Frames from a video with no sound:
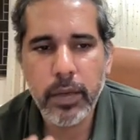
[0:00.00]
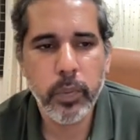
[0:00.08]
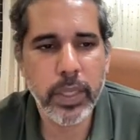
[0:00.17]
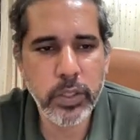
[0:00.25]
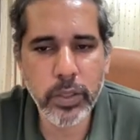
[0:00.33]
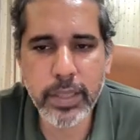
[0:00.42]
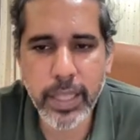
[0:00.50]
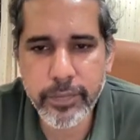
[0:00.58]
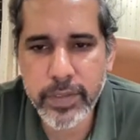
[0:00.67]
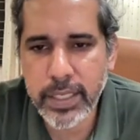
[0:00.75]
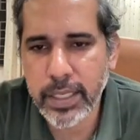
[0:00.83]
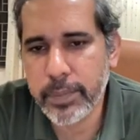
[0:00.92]
When you're
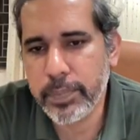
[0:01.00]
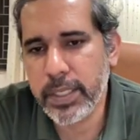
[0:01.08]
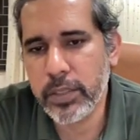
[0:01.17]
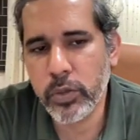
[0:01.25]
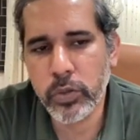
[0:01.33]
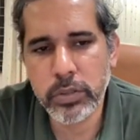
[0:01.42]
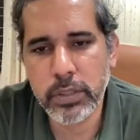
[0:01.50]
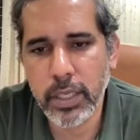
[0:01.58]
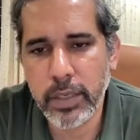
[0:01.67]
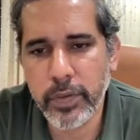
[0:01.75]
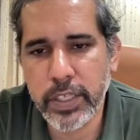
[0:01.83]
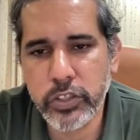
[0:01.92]
leveling up heroes,
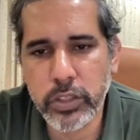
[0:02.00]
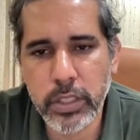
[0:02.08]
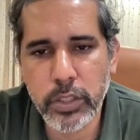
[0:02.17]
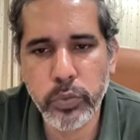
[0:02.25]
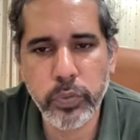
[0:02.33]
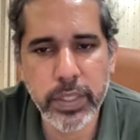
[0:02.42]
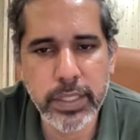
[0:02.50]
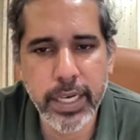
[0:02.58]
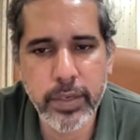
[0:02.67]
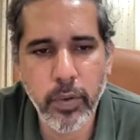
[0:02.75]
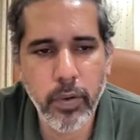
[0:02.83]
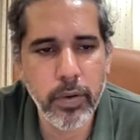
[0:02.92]
eventually you will
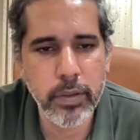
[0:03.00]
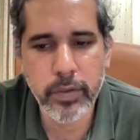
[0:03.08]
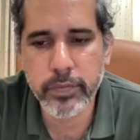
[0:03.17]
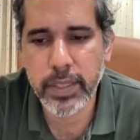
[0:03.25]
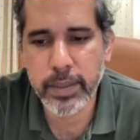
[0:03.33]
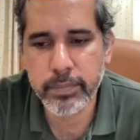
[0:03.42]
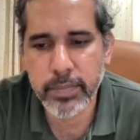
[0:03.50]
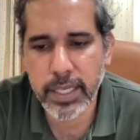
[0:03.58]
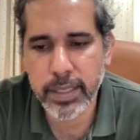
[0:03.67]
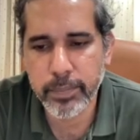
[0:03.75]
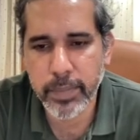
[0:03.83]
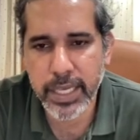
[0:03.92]
get all of them
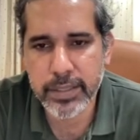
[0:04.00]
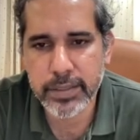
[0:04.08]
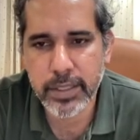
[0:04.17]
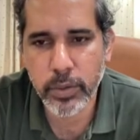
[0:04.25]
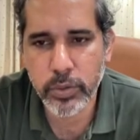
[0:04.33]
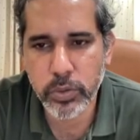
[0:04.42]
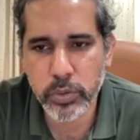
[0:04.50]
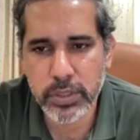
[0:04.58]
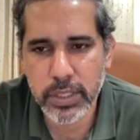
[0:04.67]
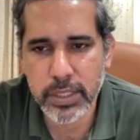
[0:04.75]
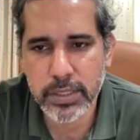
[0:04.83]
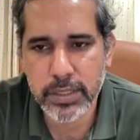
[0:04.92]
like maxed out to
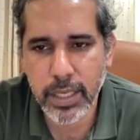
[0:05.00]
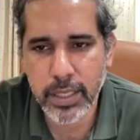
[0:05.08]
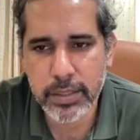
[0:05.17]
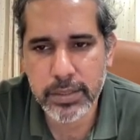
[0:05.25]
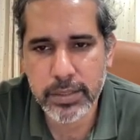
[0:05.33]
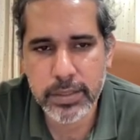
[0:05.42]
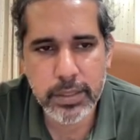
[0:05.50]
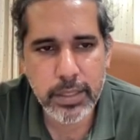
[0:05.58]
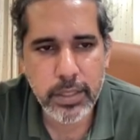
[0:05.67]
6 stars.